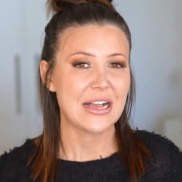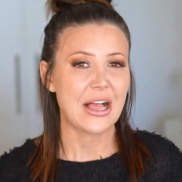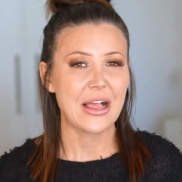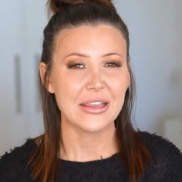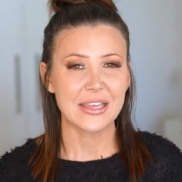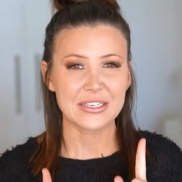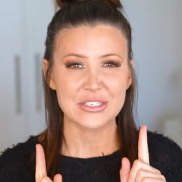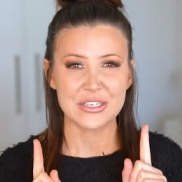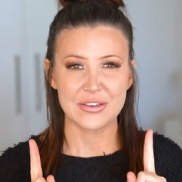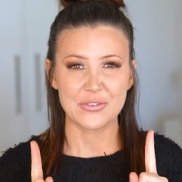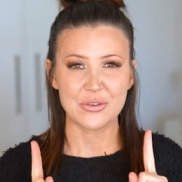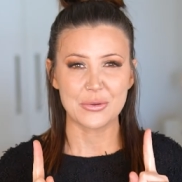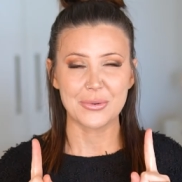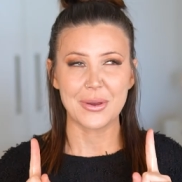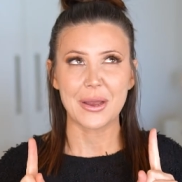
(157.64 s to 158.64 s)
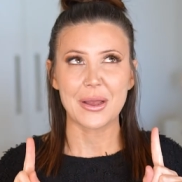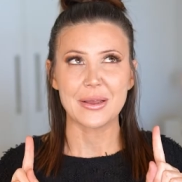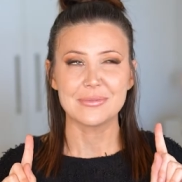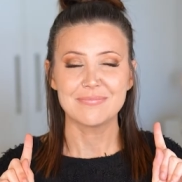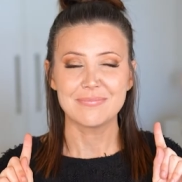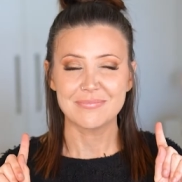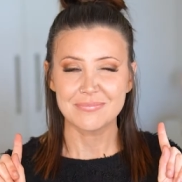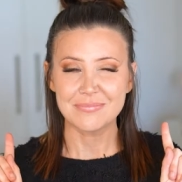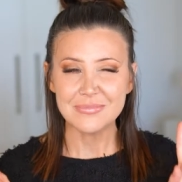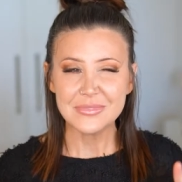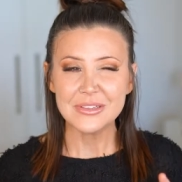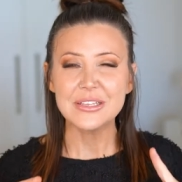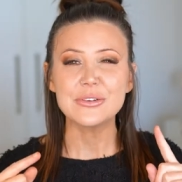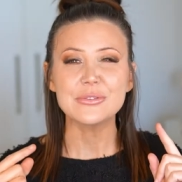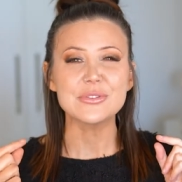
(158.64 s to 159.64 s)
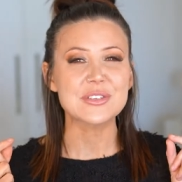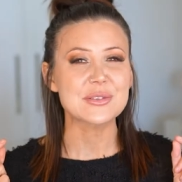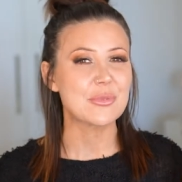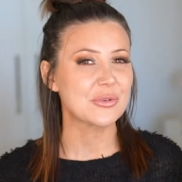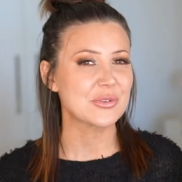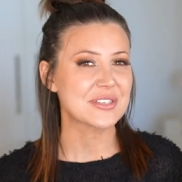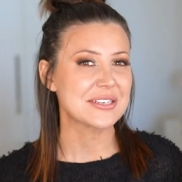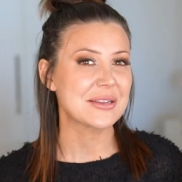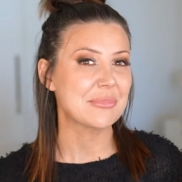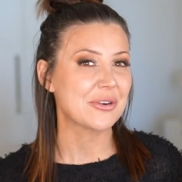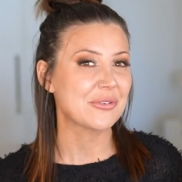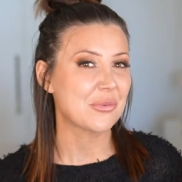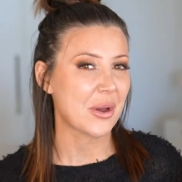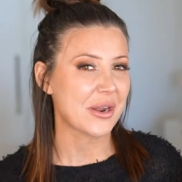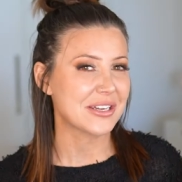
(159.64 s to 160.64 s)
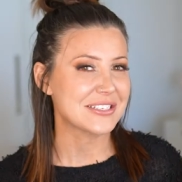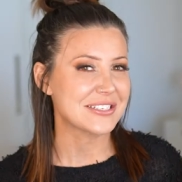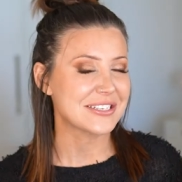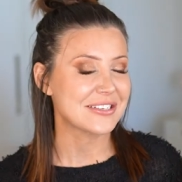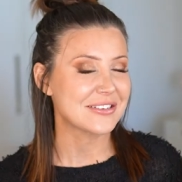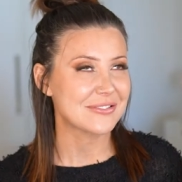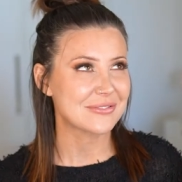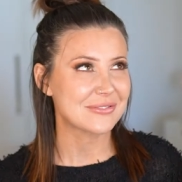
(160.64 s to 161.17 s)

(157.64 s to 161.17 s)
I'll actually give you a little small snippet of one I did